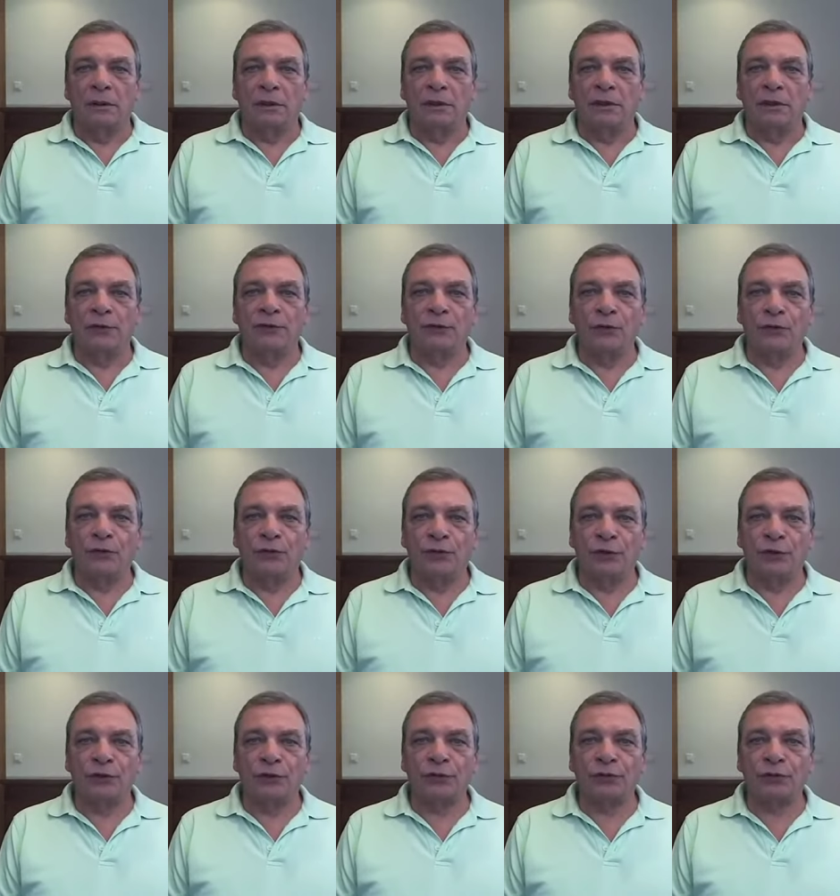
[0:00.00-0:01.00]
And if you
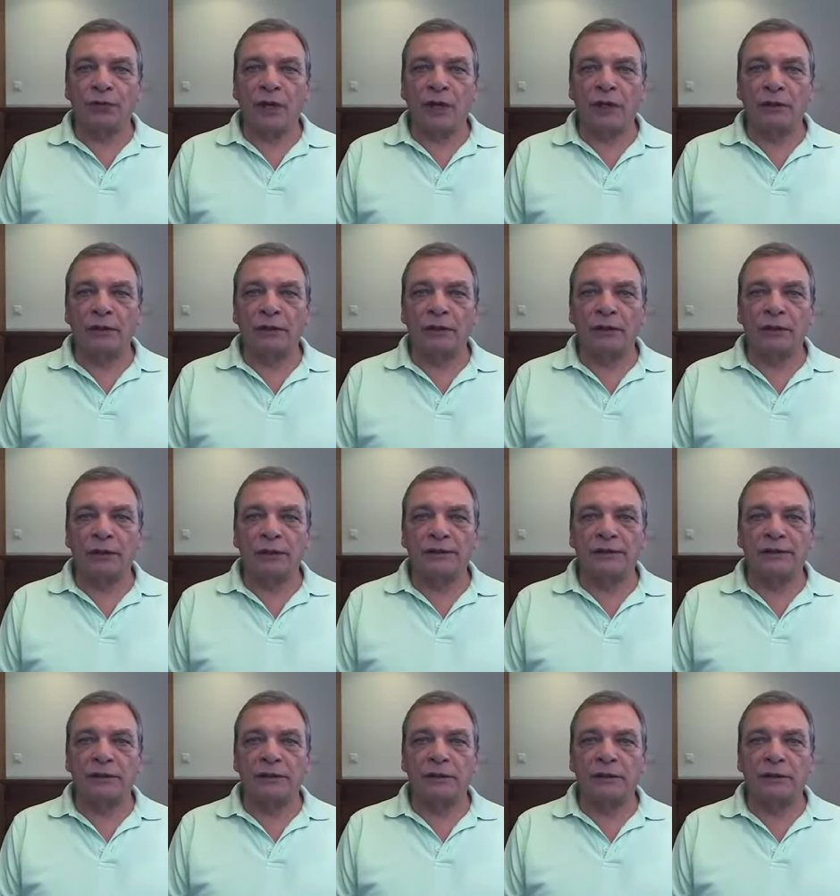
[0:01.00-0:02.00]
finish writing,
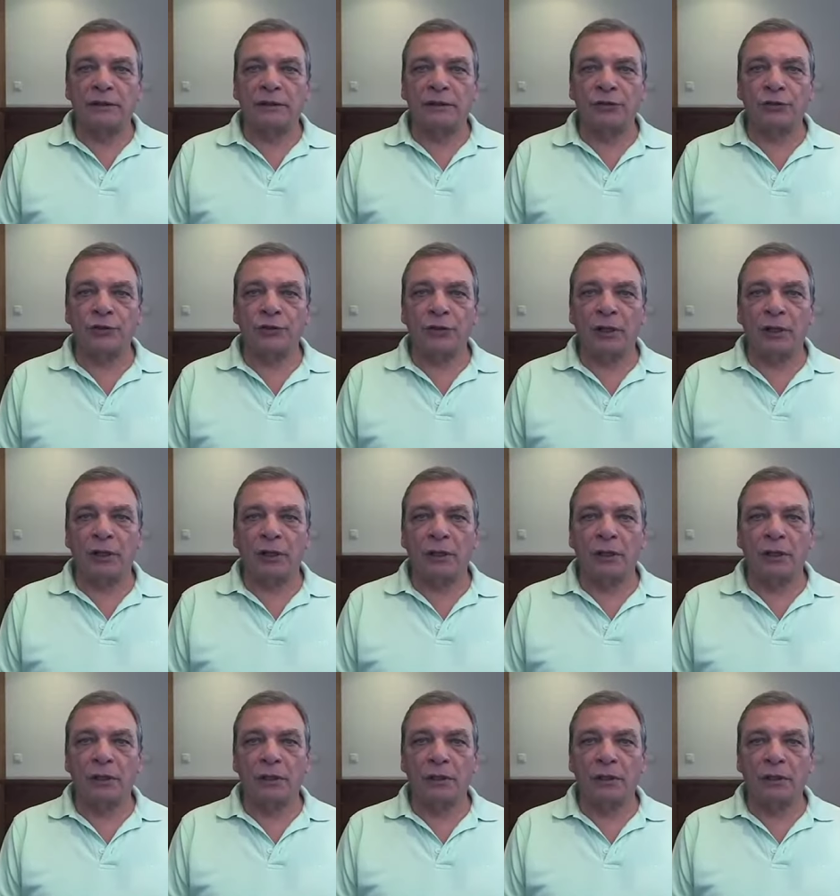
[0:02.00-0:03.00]
sit in the
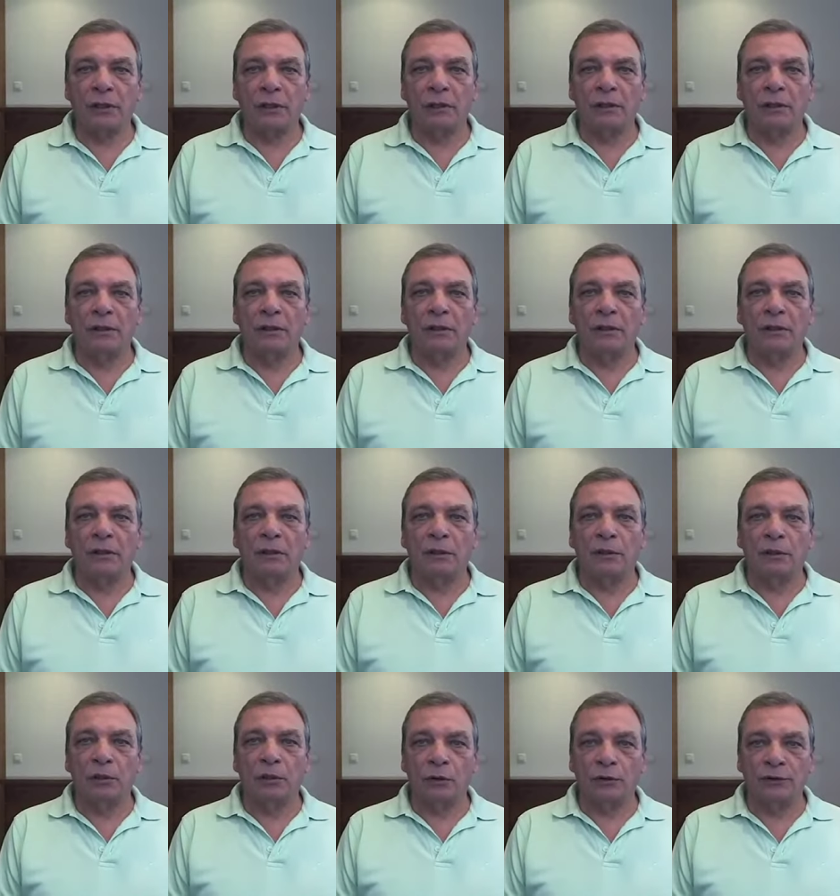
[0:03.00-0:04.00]
chair,
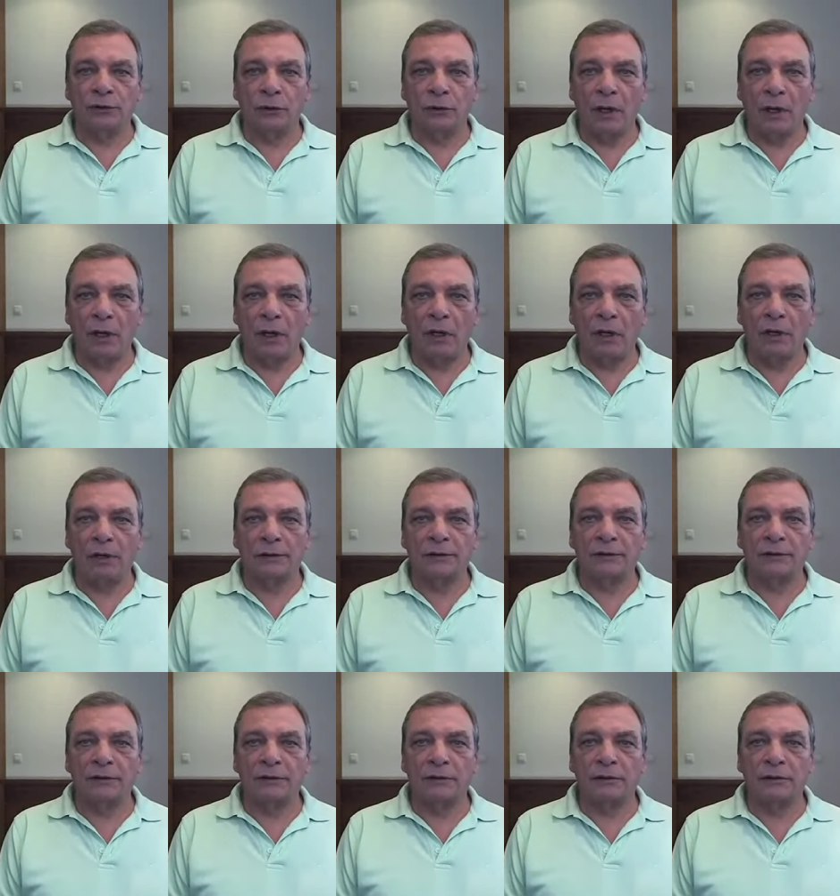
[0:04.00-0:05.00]
close your
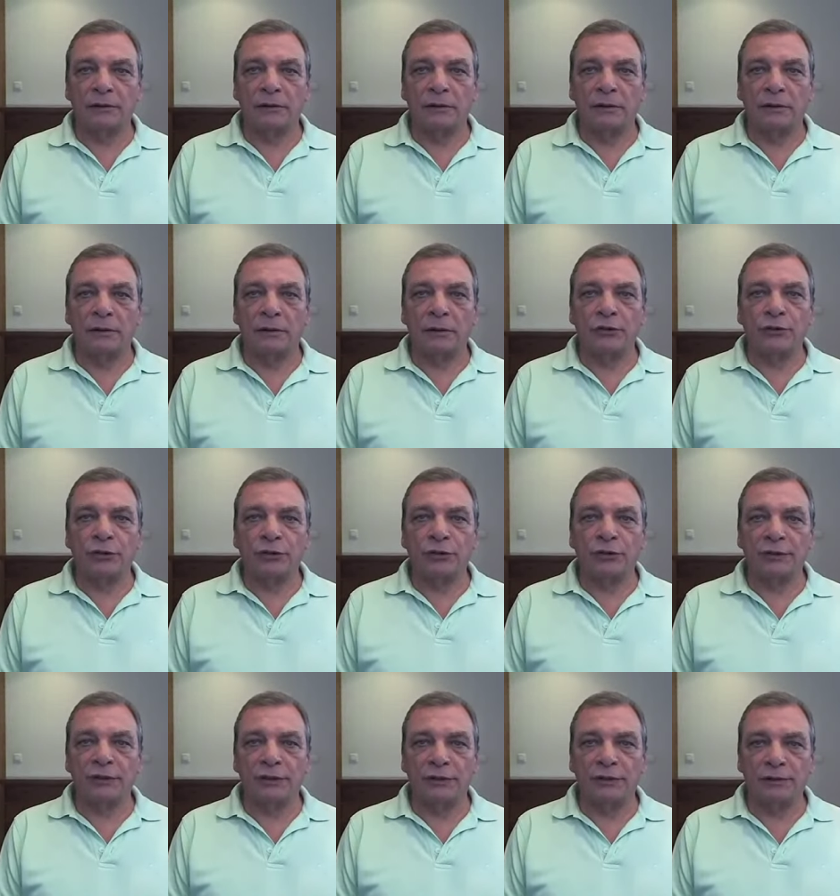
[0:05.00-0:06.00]
eyes, and
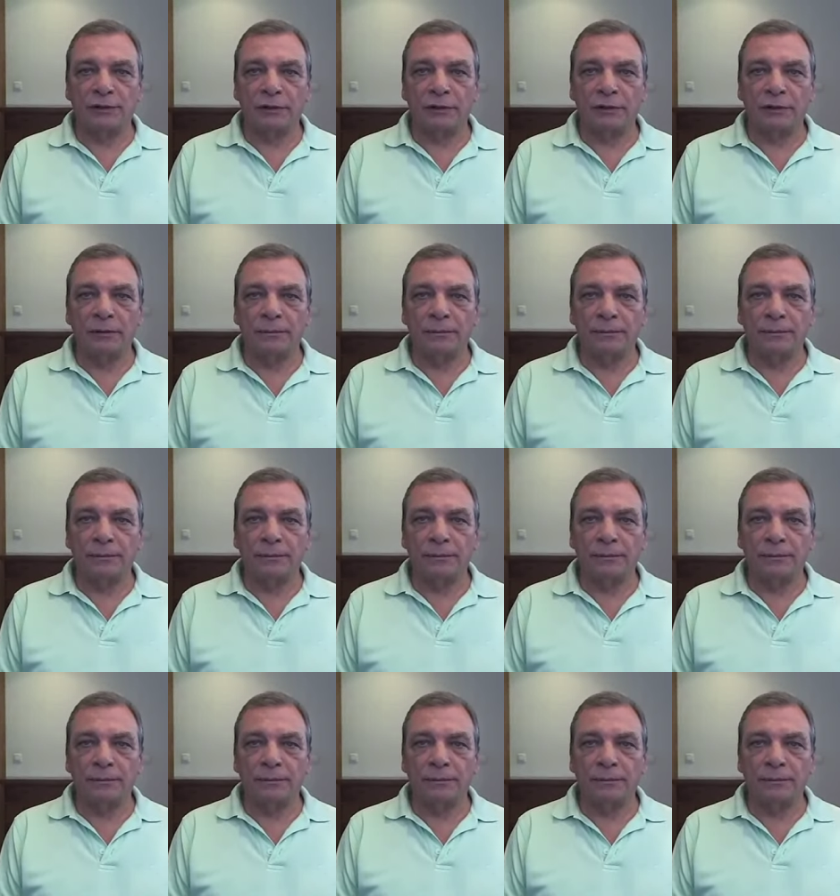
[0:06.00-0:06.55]
just listen.